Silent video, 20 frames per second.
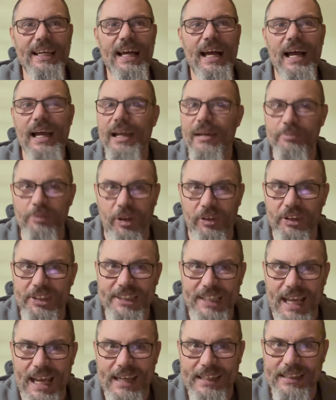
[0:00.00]
I am not the
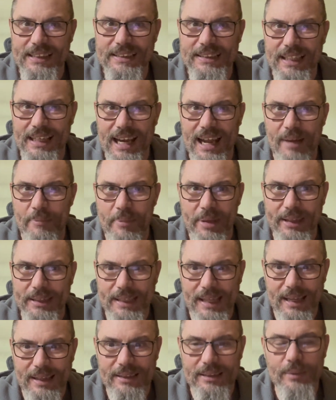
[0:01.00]
tidiest, and I admit
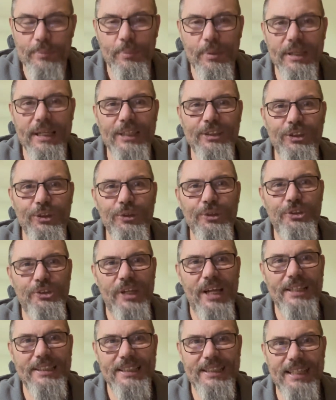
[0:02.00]
that, but I do
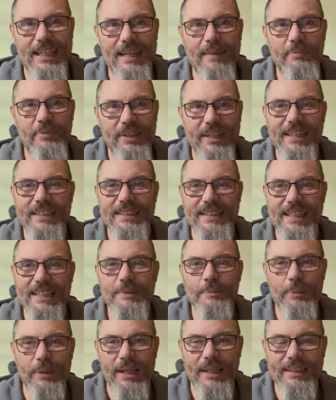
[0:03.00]
try to keep things in its
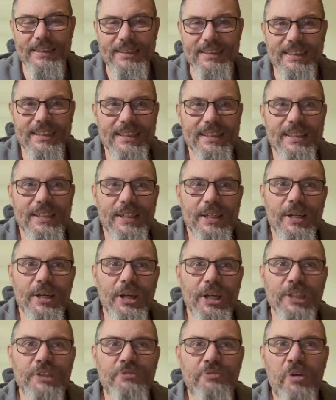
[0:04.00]
place.
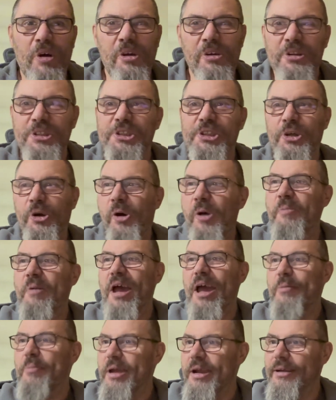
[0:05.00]
As far as
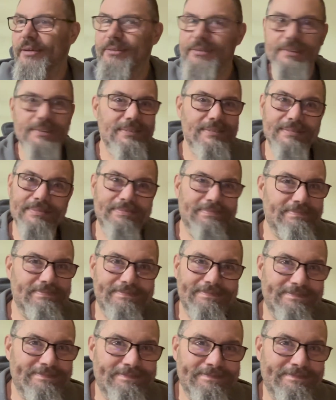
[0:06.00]
gourmet meals,
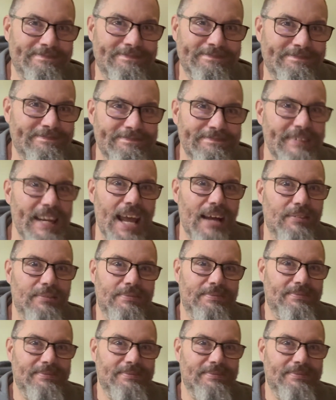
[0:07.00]
no.